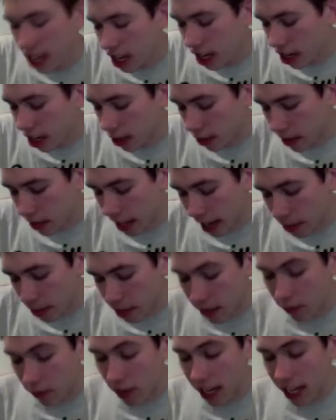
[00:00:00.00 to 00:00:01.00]
you know, the games
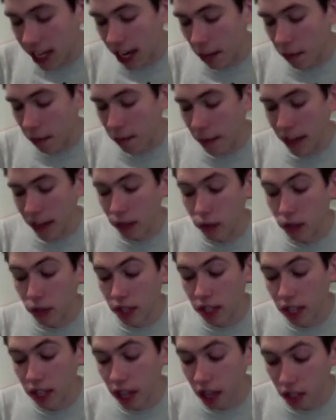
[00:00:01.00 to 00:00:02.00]
didn't really come with manuals
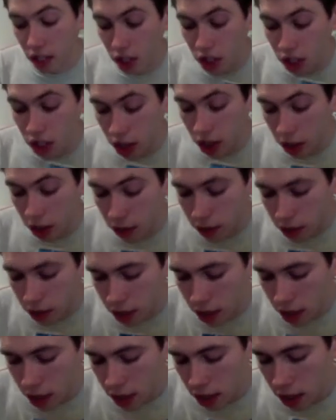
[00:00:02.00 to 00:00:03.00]
as such, so
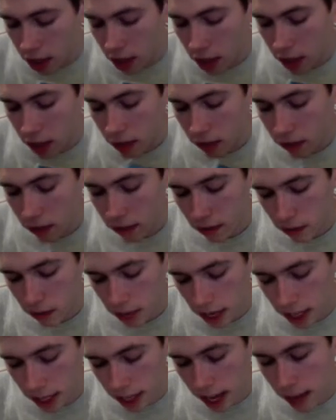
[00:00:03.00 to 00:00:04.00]

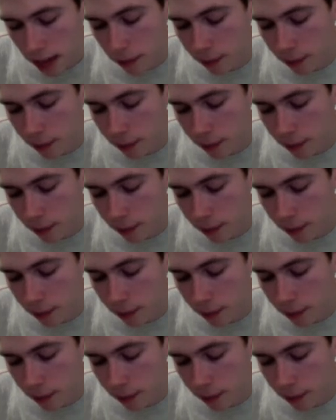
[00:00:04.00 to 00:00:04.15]
there's that.